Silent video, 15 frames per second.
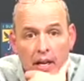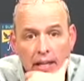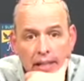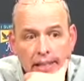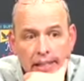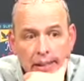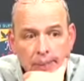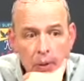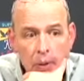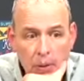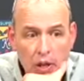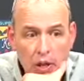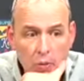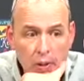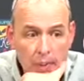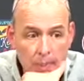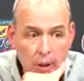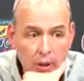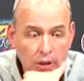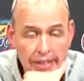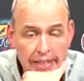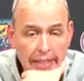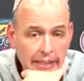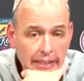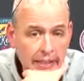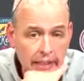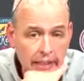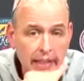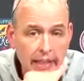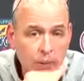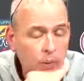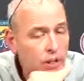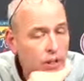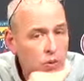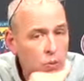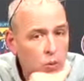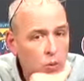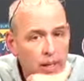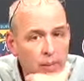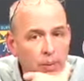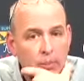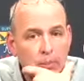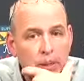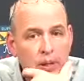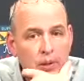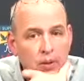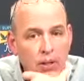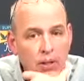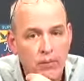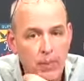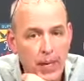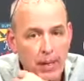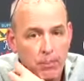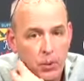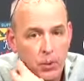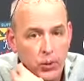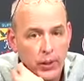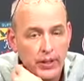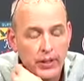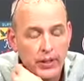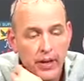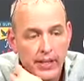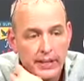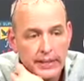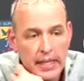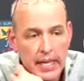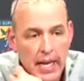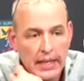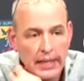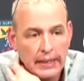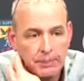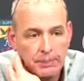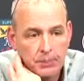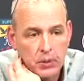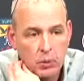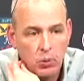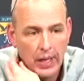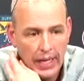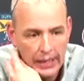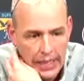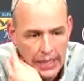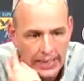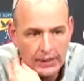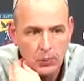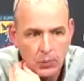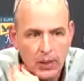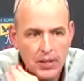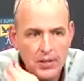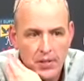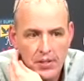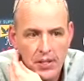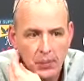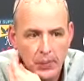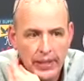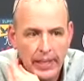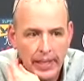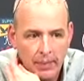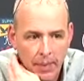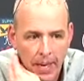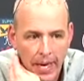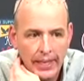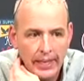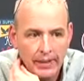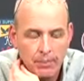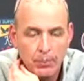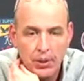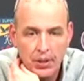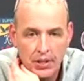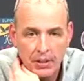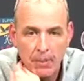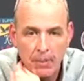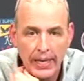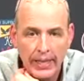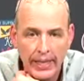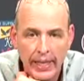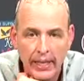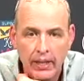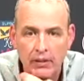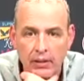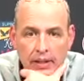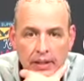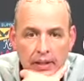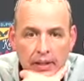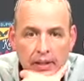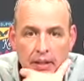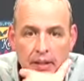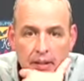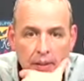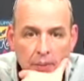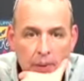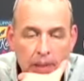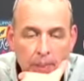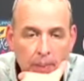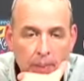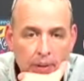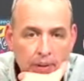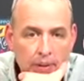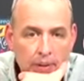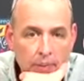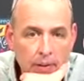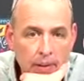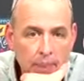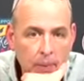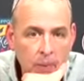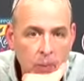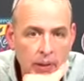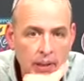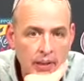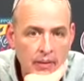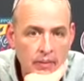But because we had built a decent lead, we just weren't able to build on it from that point. What I liked was that we came back and pushed it back out and were able to win.